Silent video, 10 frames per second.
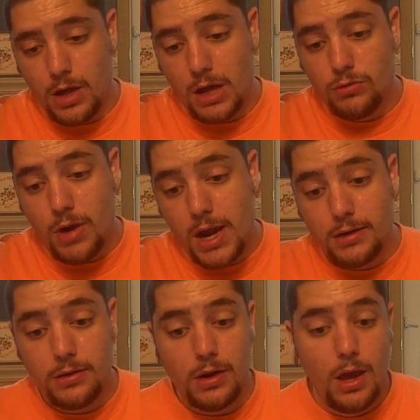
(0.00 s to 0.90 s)

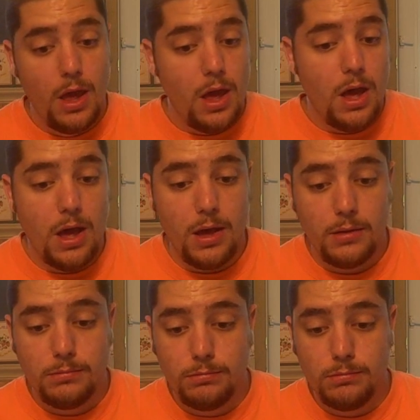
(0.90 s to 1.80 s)
contract
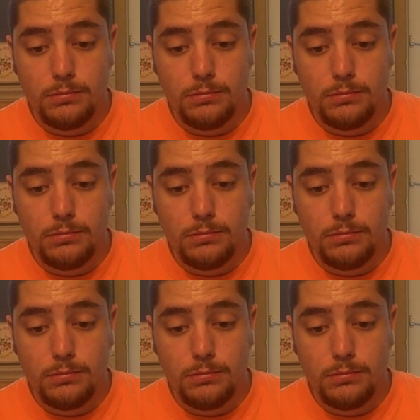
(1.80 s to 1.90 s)
uh,